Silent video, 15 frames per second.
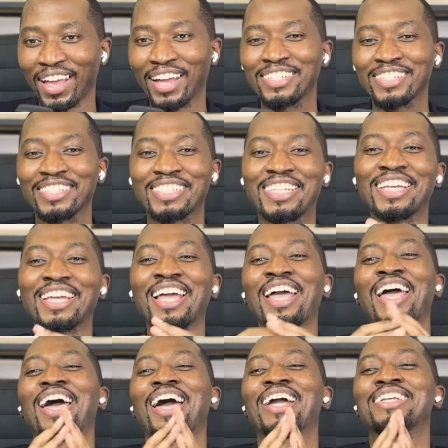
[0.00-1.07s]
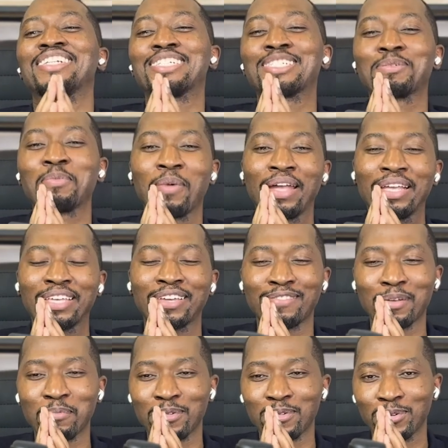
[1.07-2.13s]
just meant give
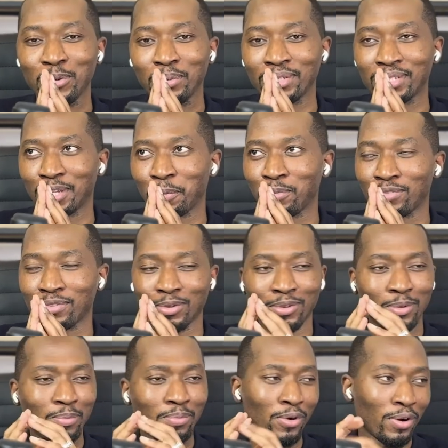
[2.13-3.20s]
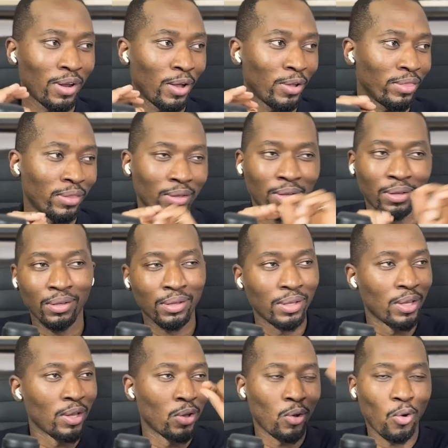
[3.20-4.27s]
them a few tips. You brought out the
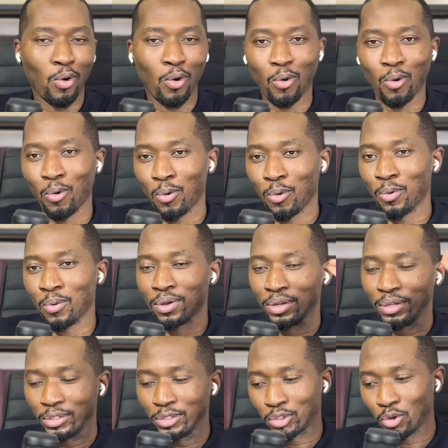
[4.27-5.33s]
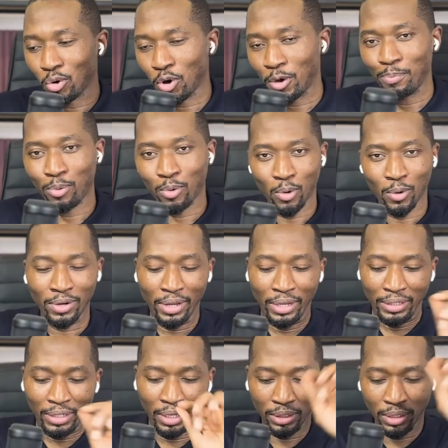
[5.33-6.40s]
whole chalkboard
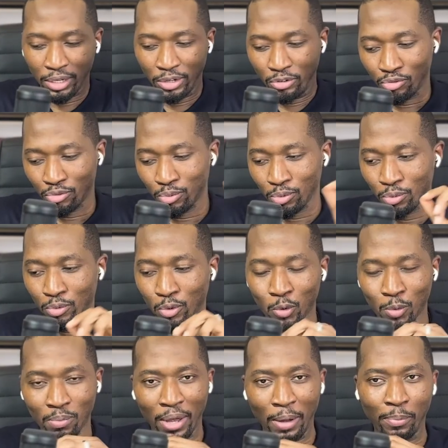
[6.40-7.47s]
and drew a roadmap.